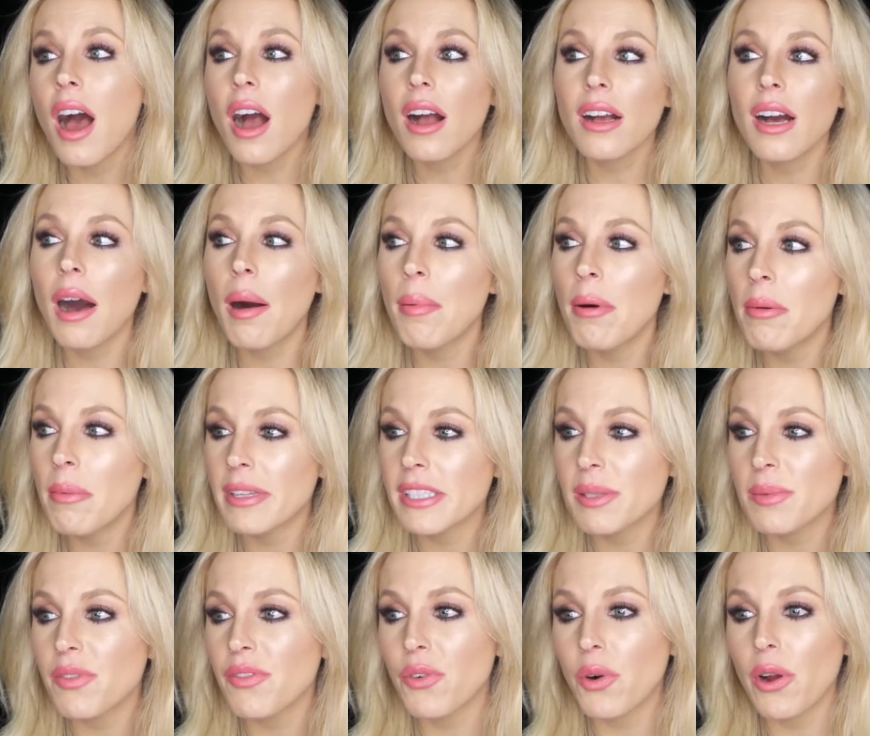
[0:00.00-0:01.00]
a couple
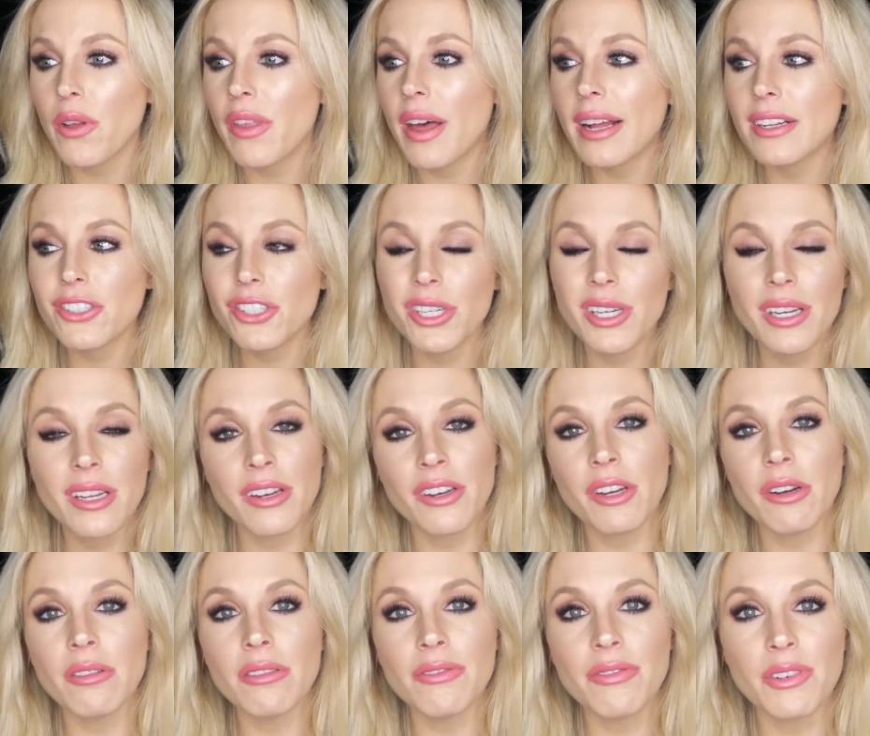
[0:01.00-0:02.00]
months before that she didn't
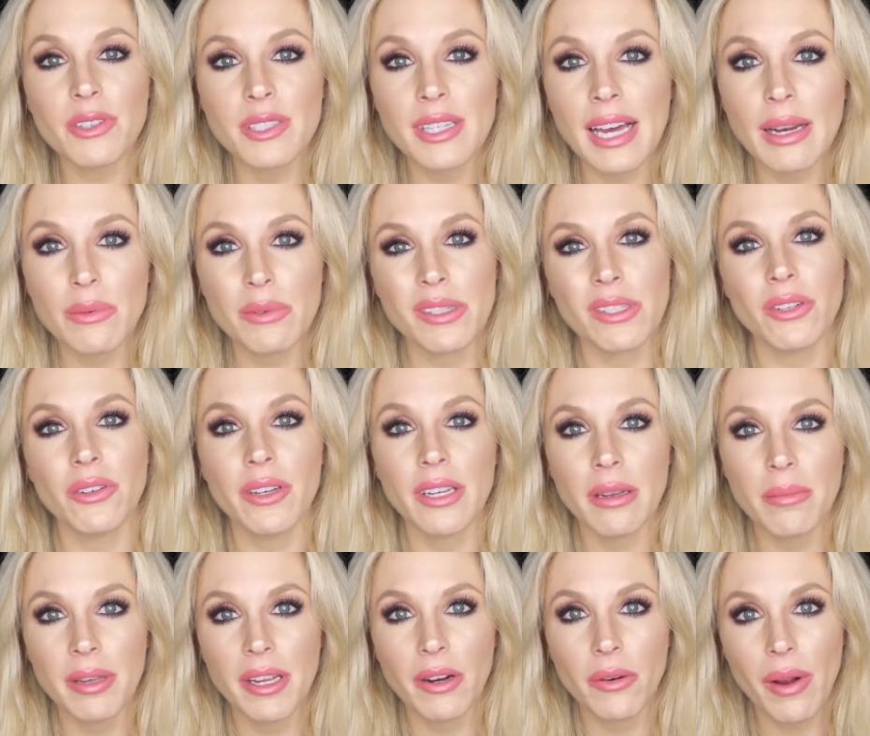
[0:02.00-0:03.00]
know if her dad was still going
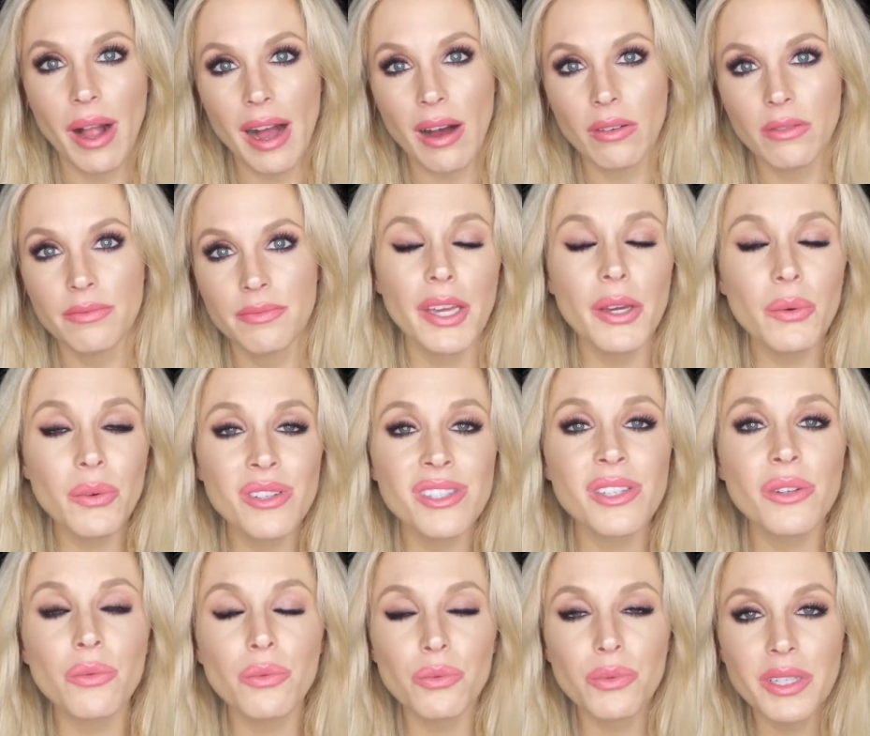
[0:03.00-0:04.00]
to be around. It was
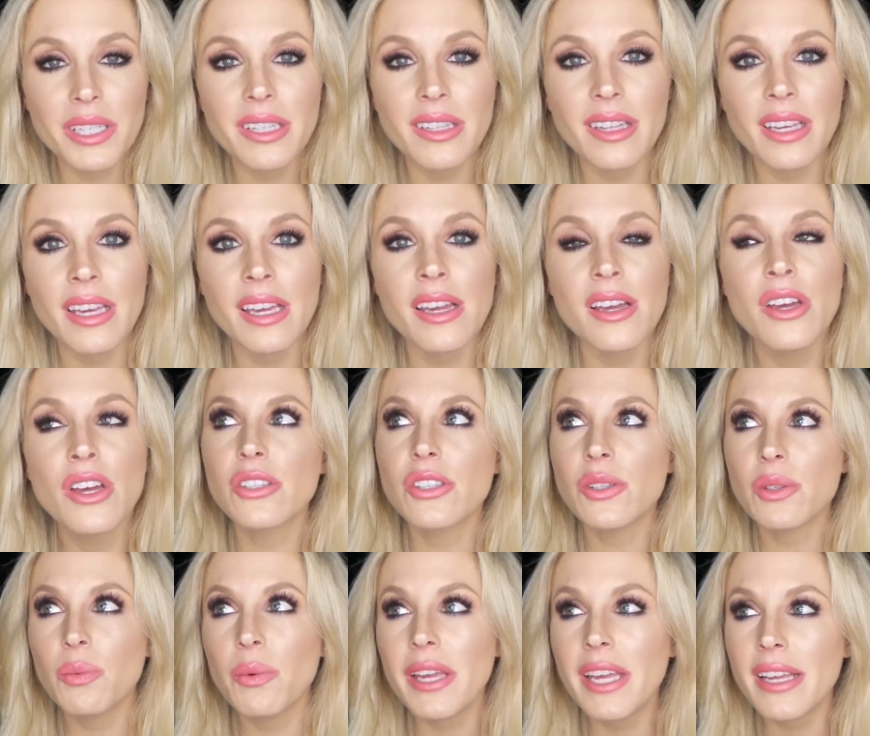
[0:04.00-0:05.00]
a really
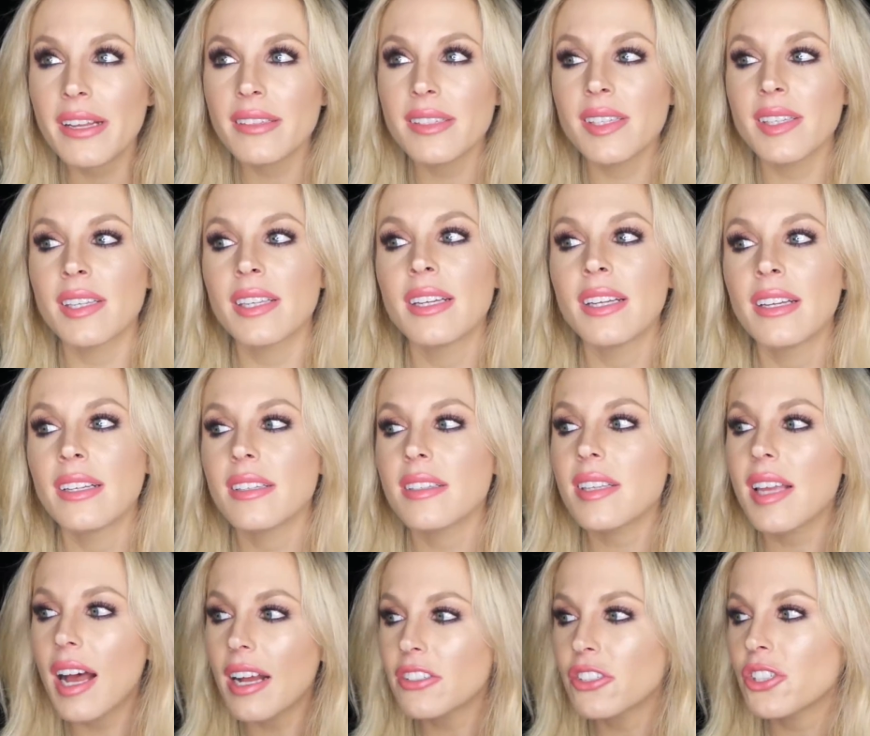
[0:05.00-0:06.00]
sweet,
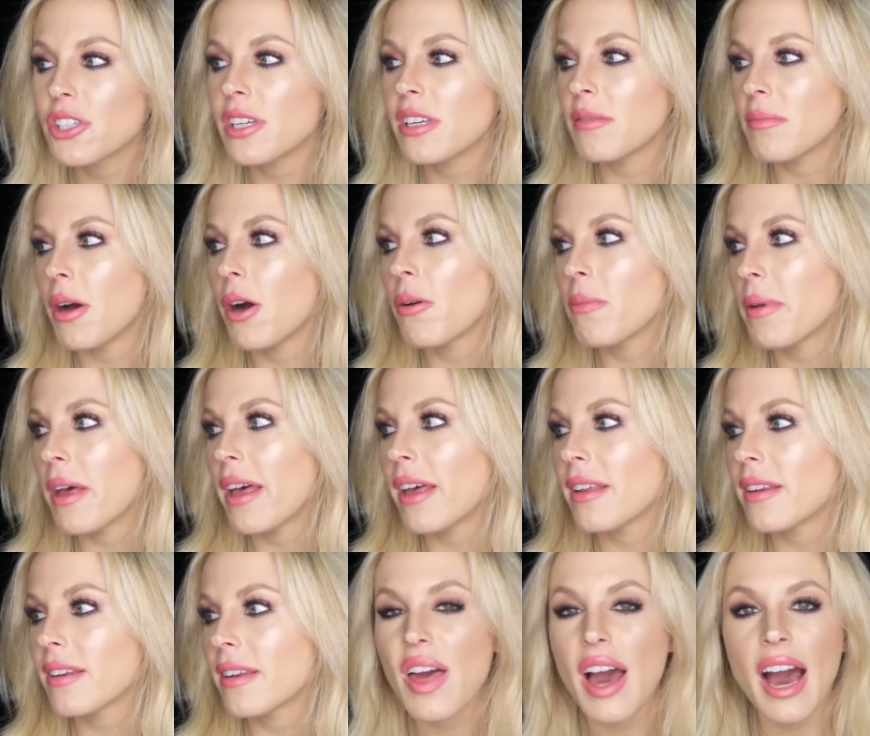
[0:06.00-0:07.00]
touching
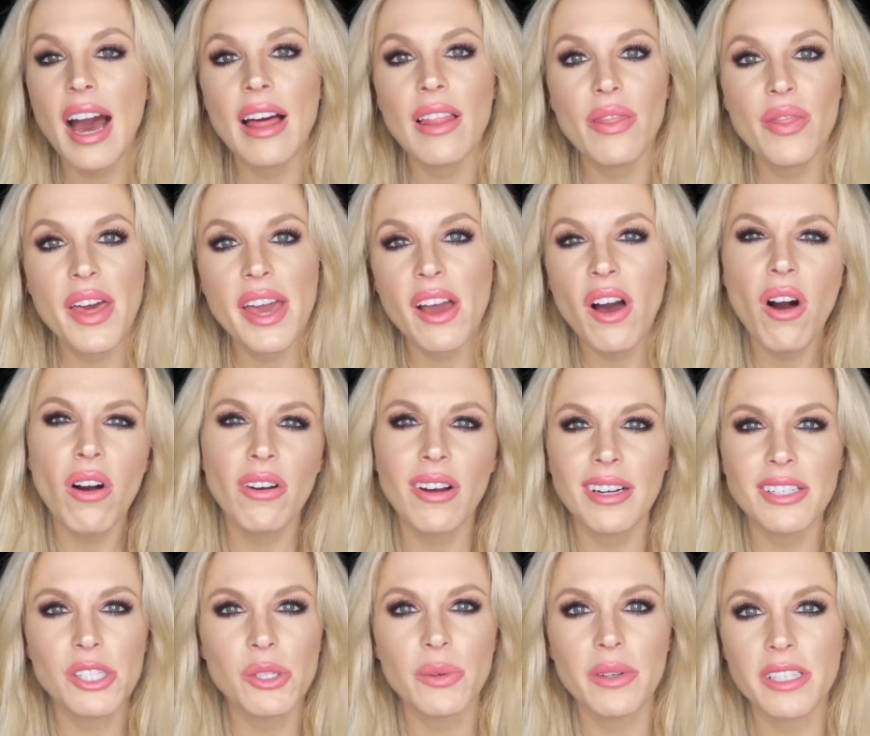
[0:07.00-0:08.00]
moment that they all
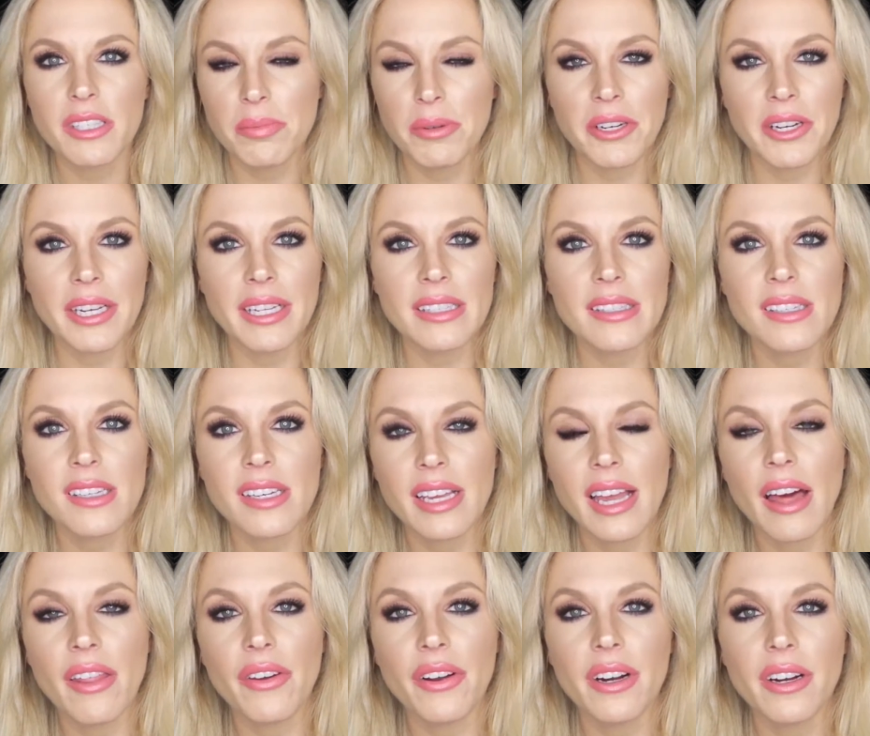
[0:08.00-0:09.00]
got to experience
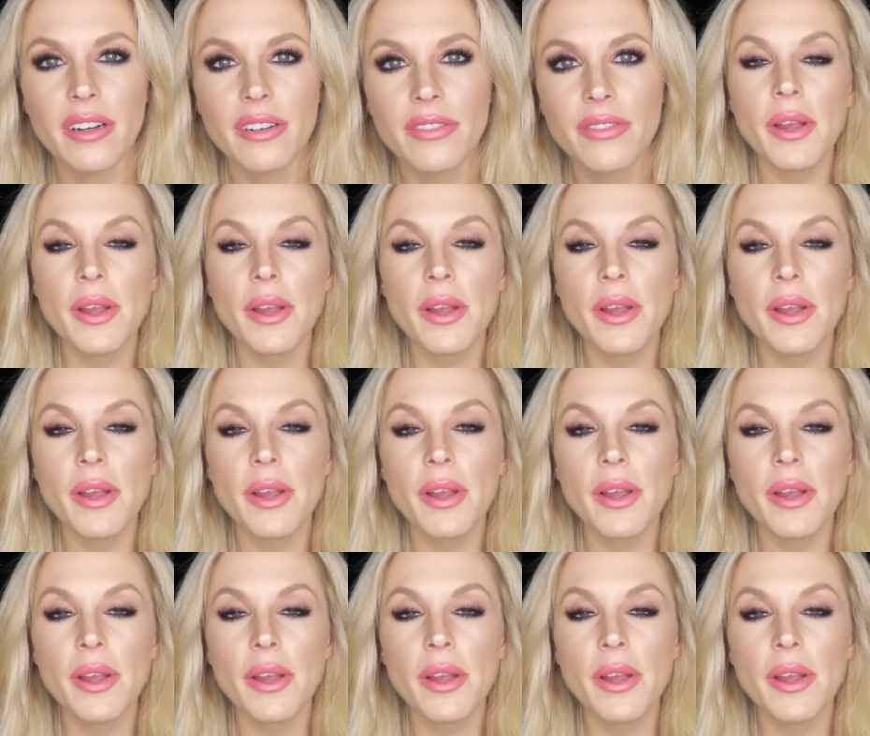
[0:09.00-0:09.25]
together.